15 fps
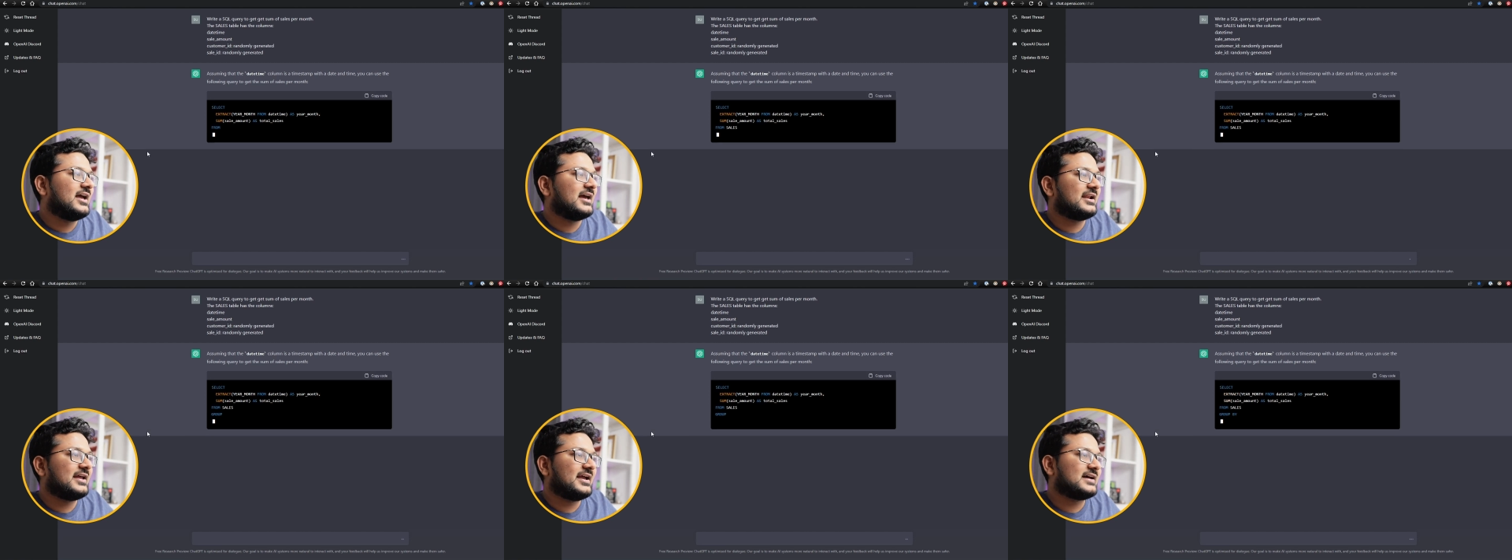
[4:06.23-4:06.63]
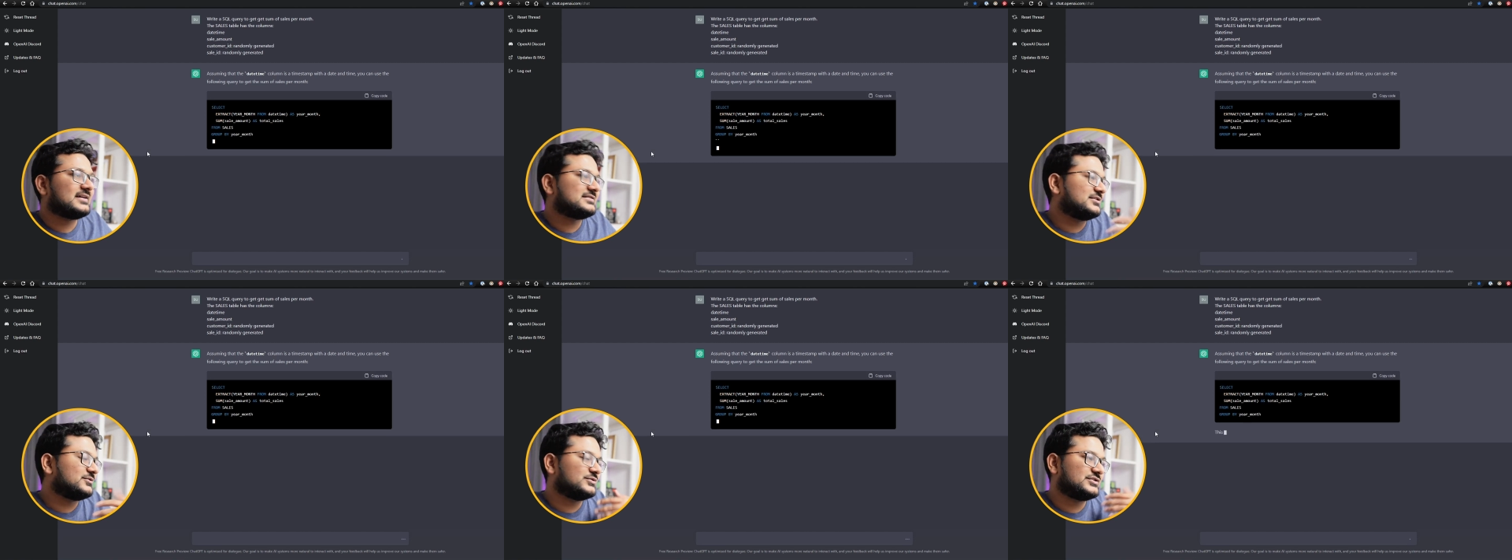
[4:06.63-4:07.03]
And I
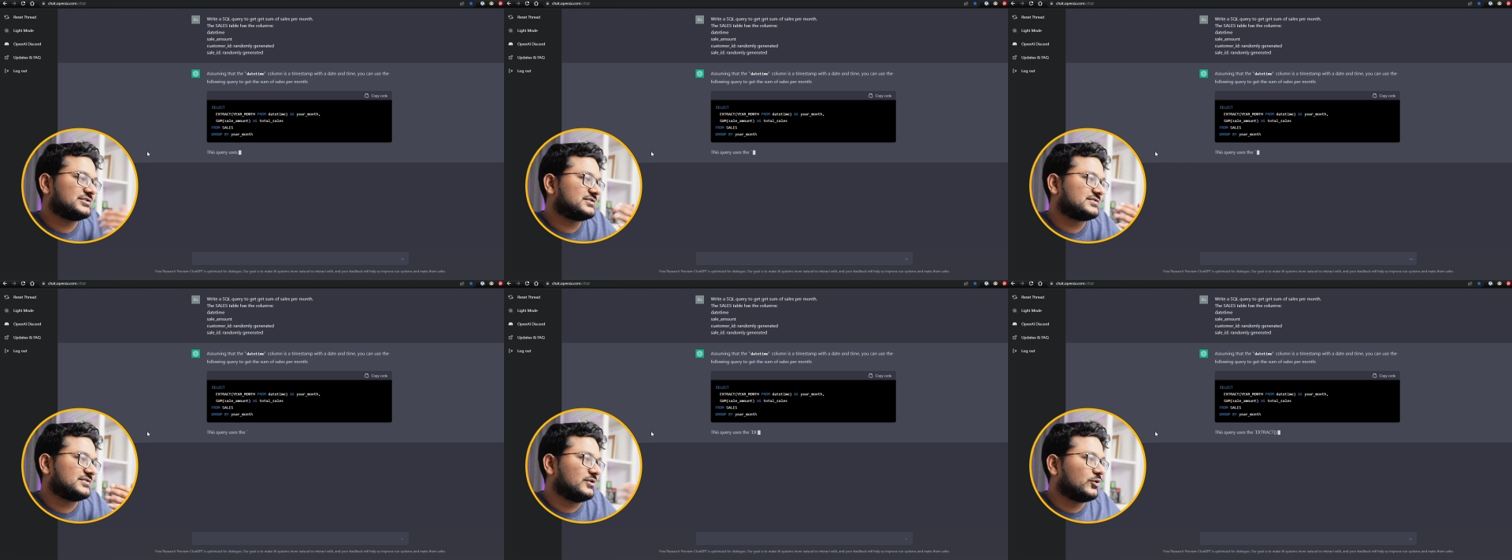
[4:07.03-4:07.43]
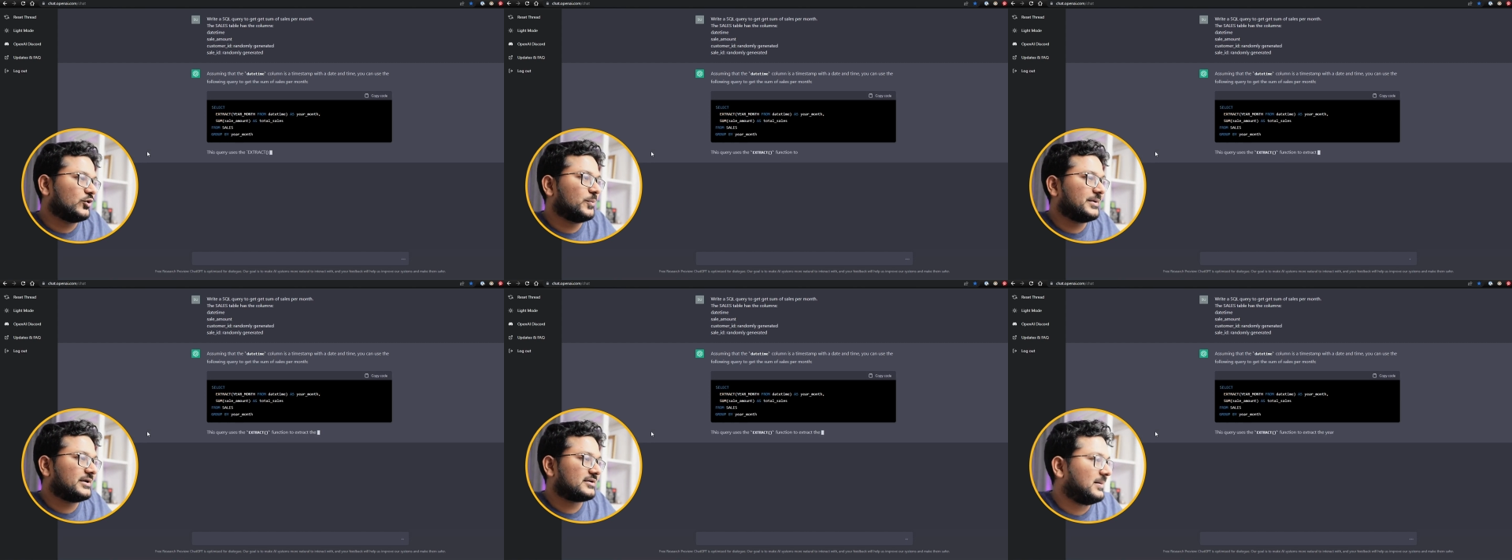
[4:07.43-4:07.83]
asked it to just
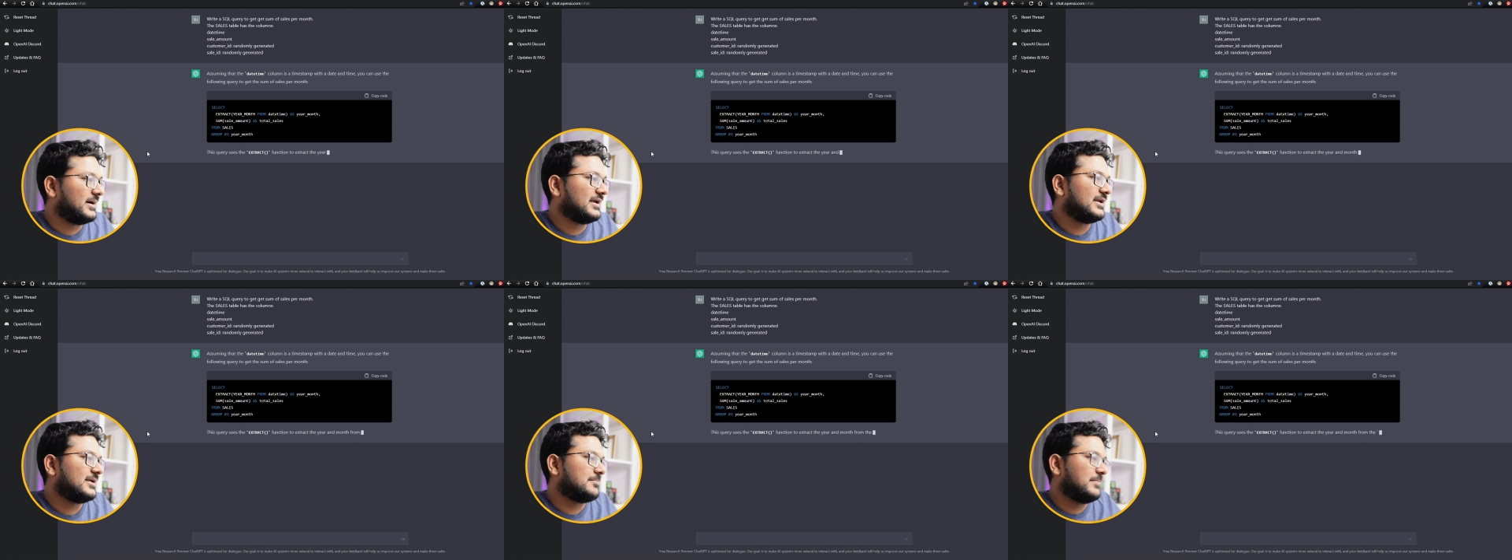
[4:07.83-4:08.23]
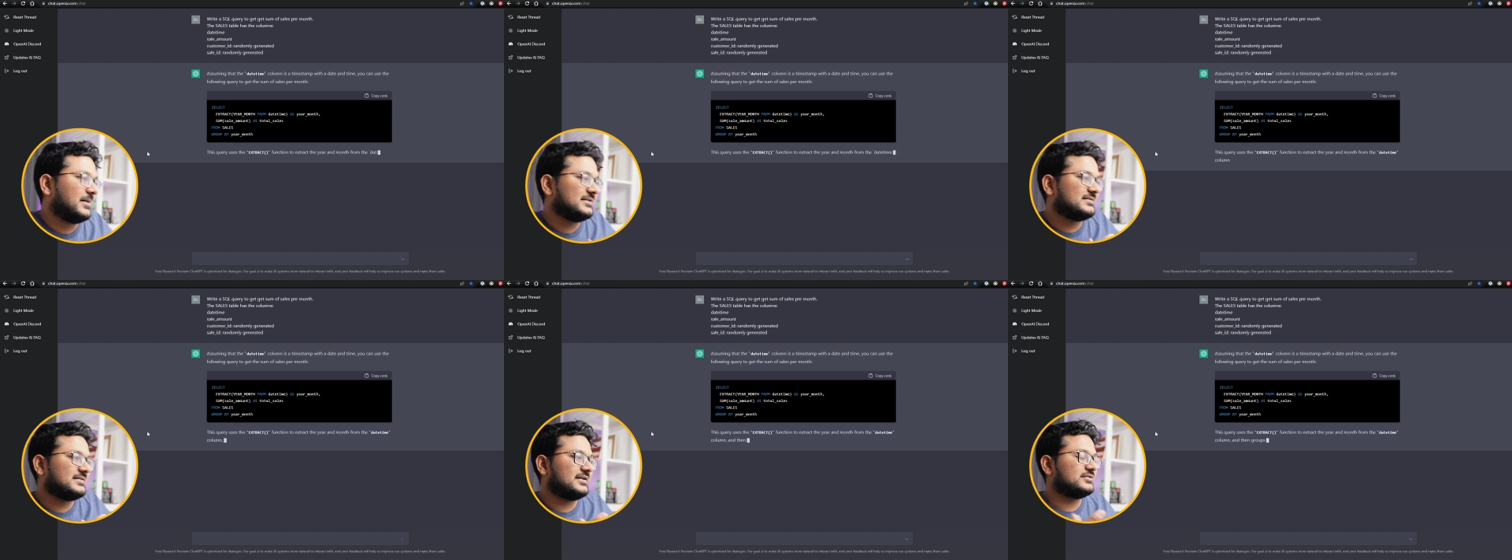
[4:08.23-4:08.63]
group it by
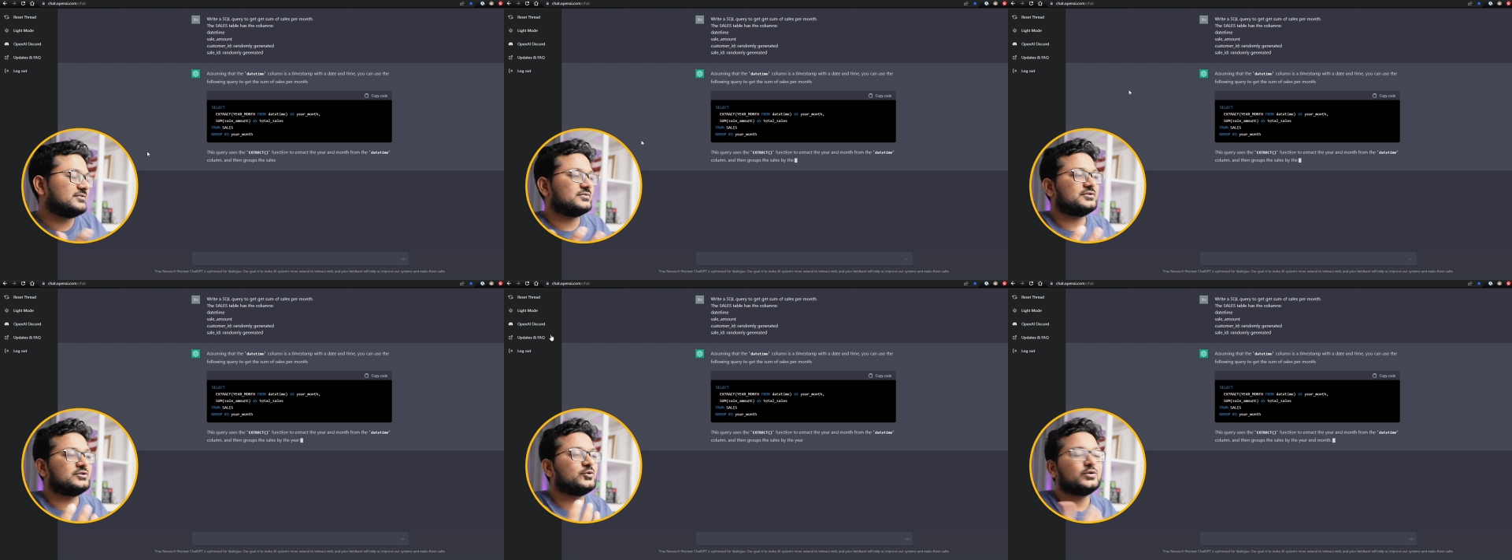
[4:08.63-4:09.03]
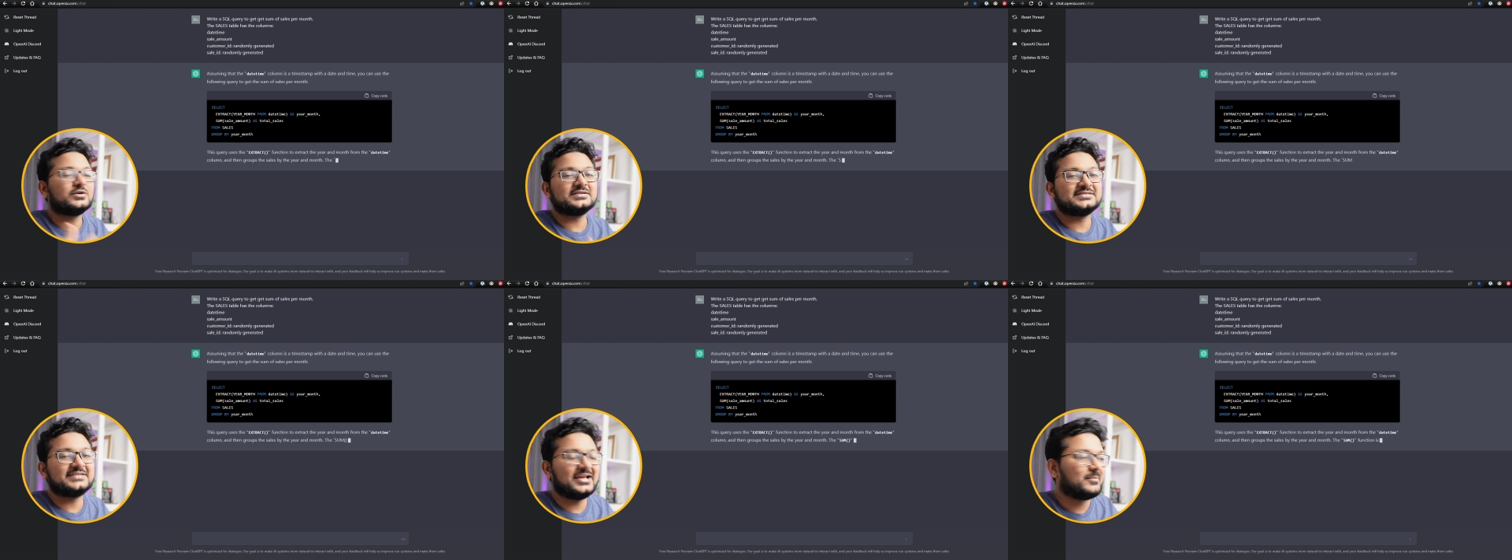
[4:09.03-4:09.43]
month and the
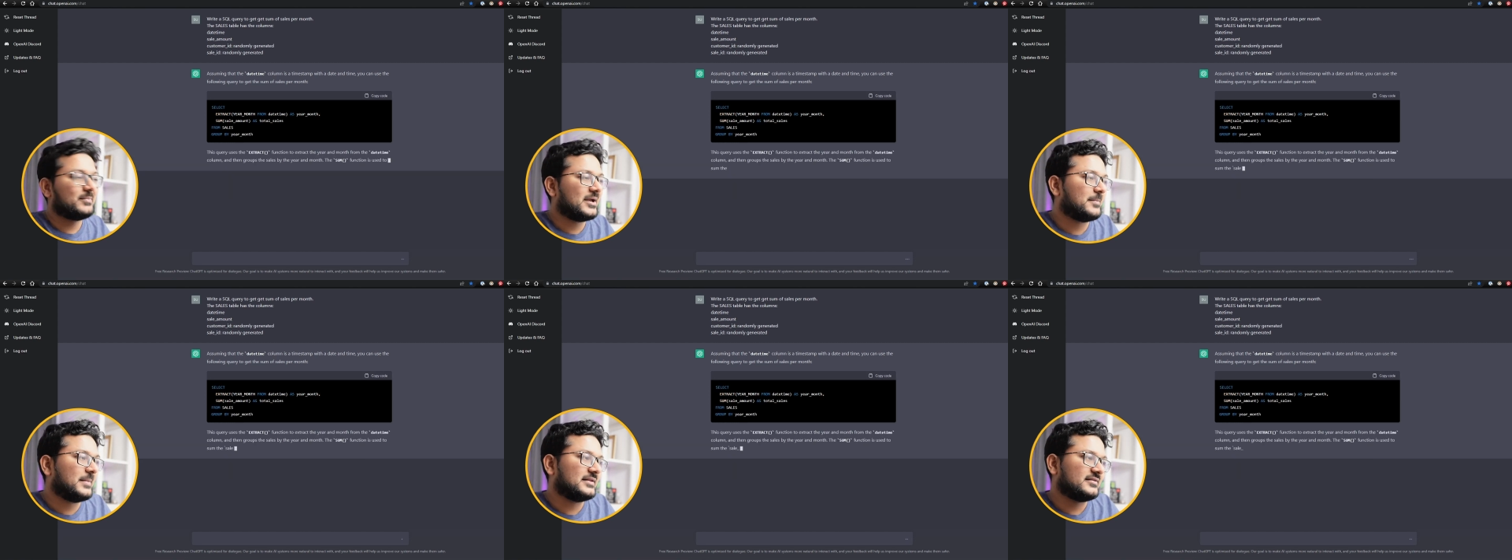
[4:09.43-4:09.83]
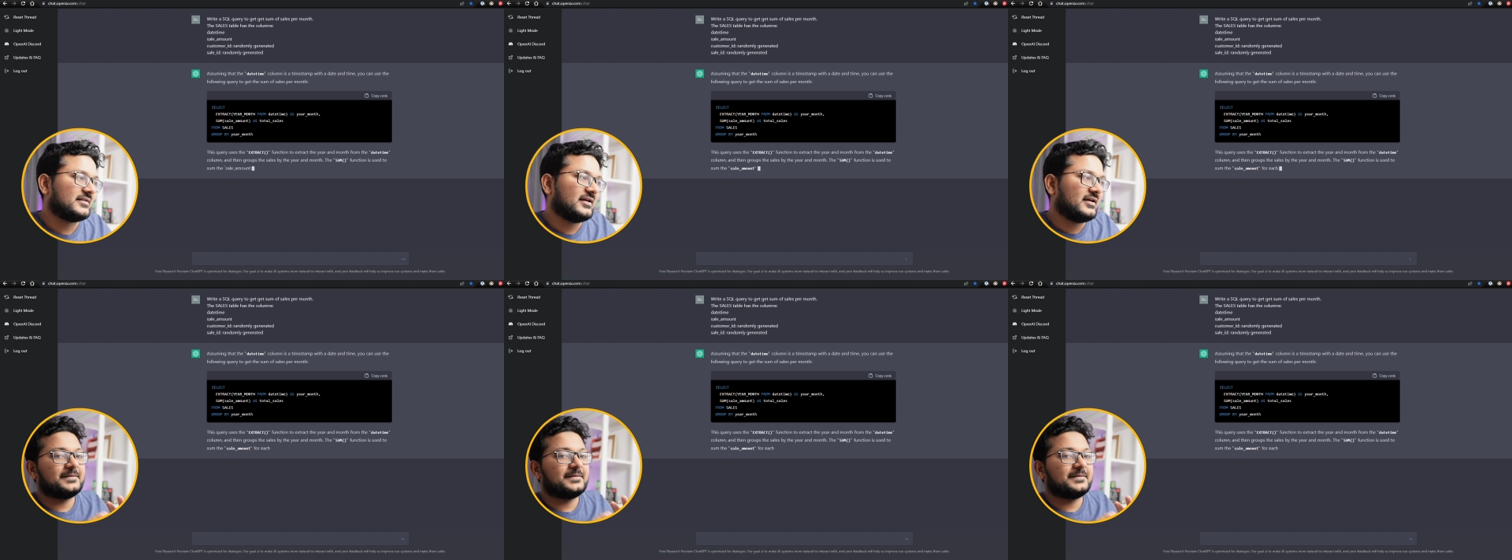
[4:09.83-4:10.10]
total sale by month.